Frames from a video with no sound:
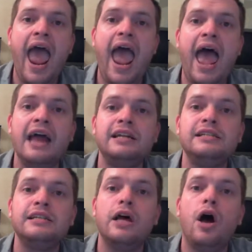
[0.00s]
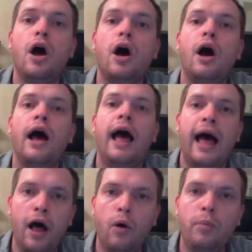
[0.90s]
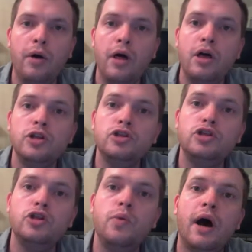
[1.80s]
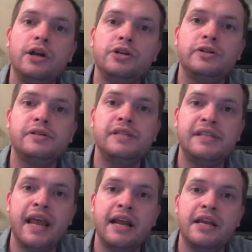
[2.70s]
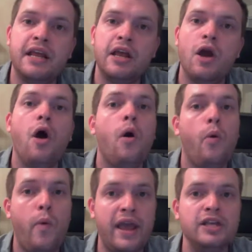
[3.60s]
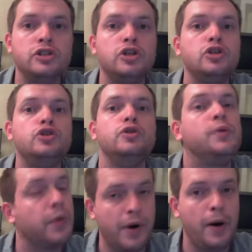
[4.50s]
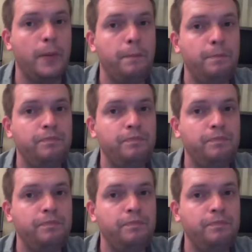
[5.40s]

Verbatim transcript: and help to understanding ways to grow.